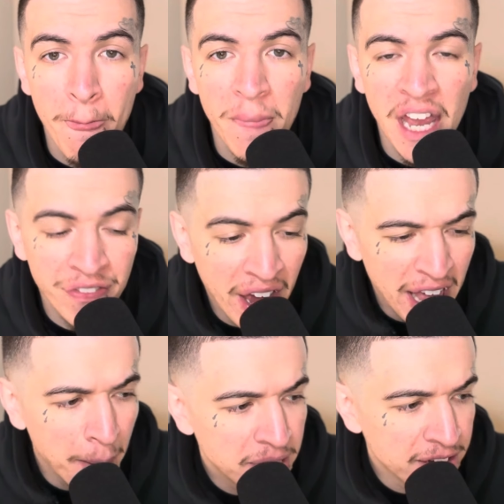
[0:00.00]
And that
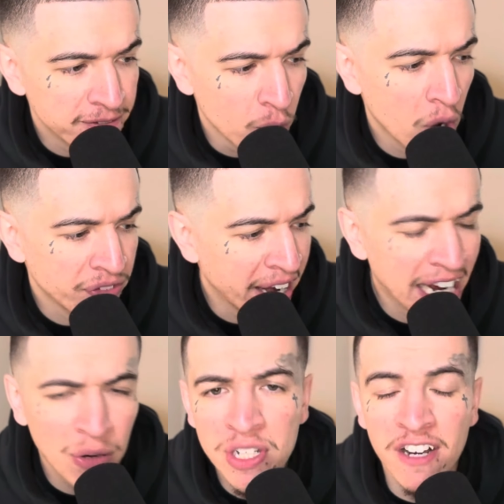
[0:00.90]
empty void, that
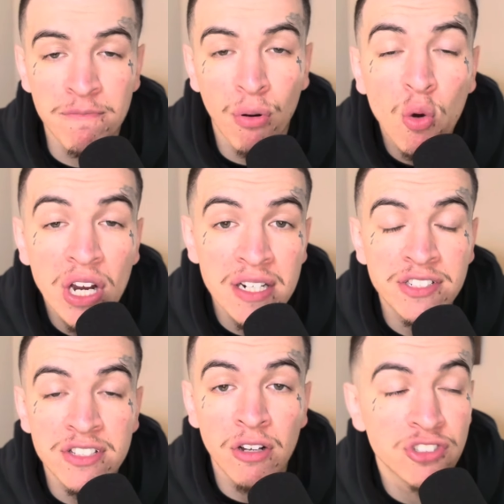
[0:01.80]
area of brokenness
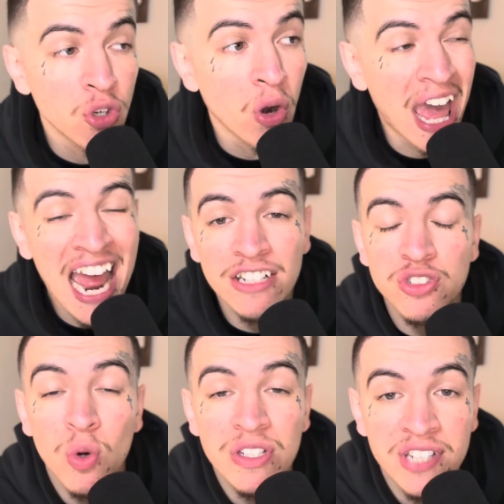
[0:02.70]
in your soul, it has
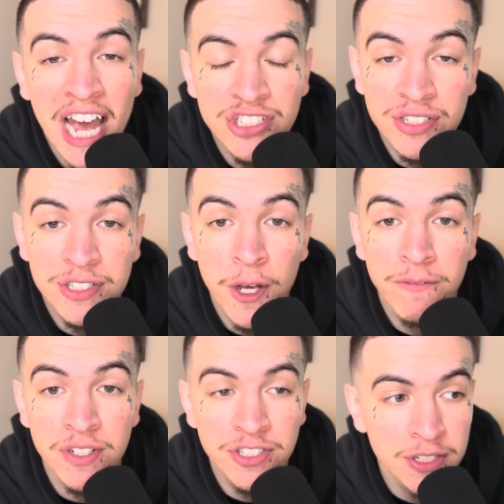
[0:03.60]
to attach itself
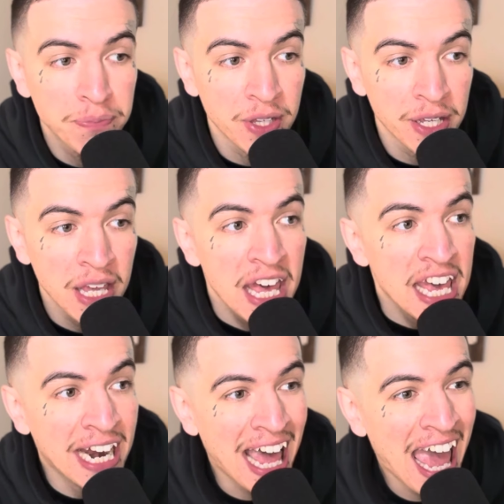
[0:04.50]
to something,
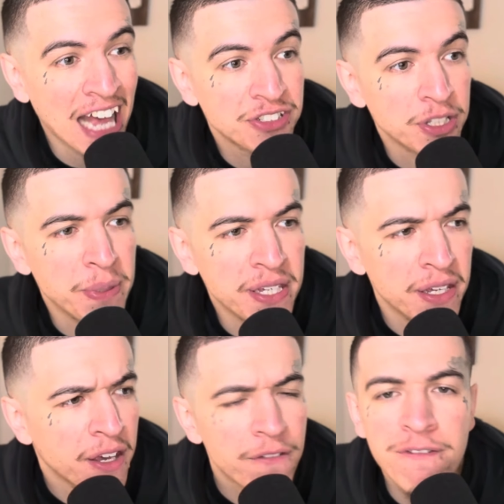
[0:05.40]
and it has to be
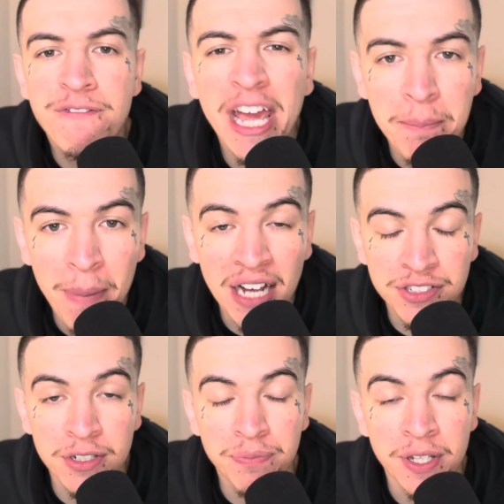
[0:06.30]
fed by
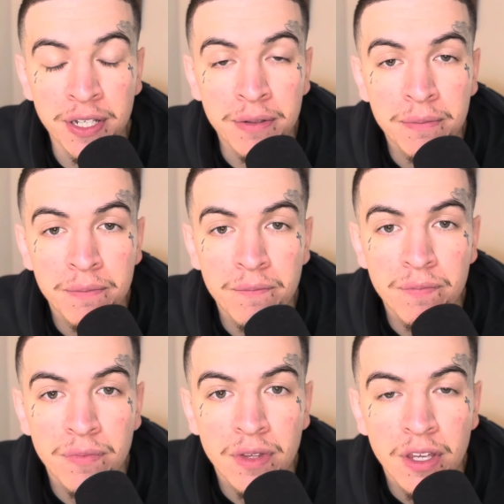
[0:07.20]
something.
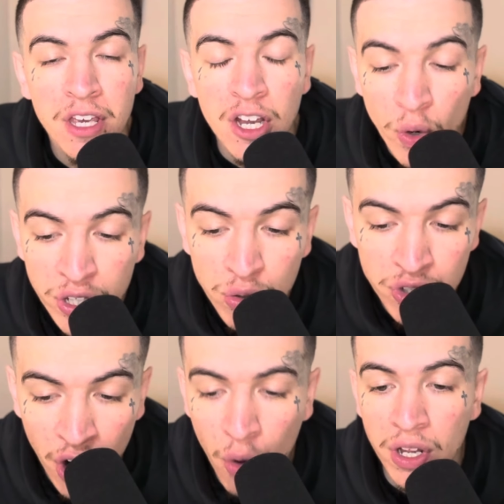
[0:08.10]
When you
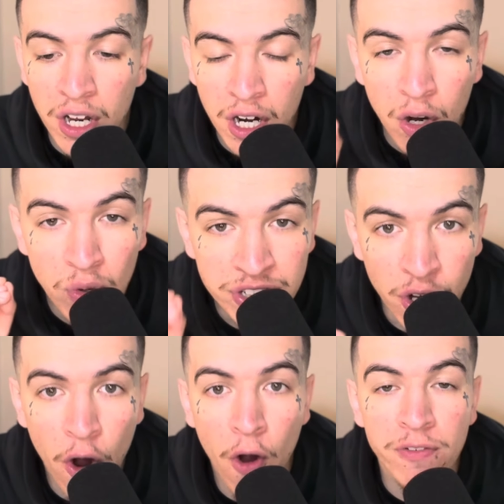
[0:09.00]
don't
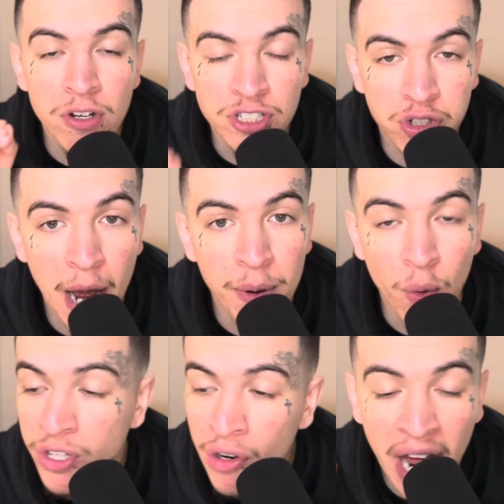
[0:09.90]
resolve your trauma,
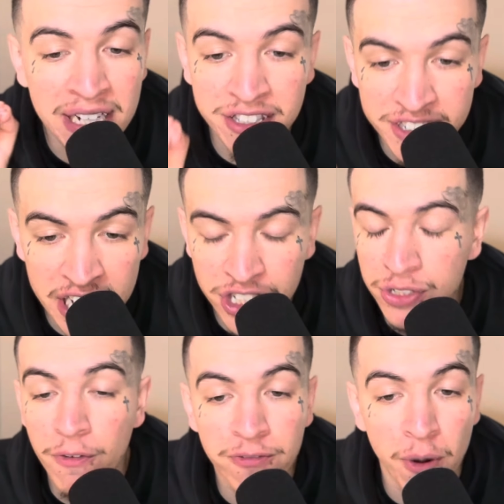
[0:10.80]
when you're not
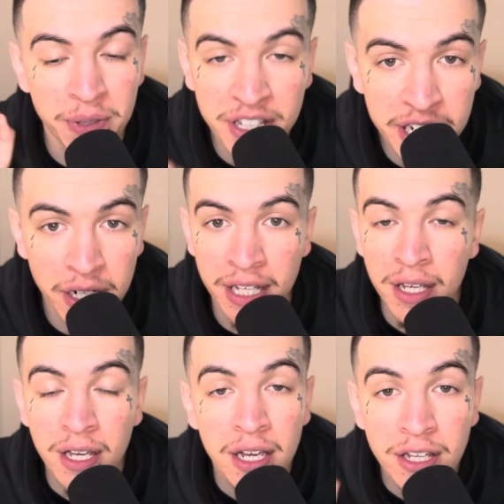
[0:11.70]
intentional from healing
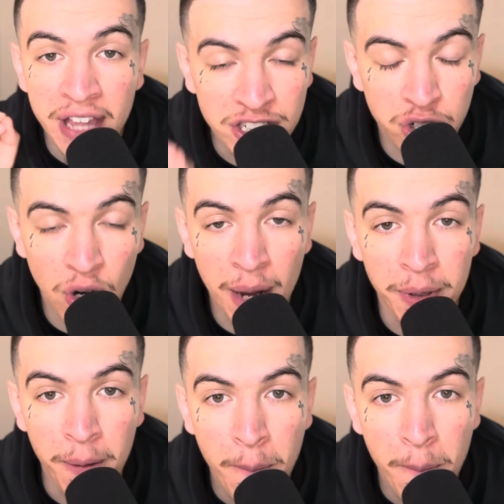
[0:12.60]
that trauma,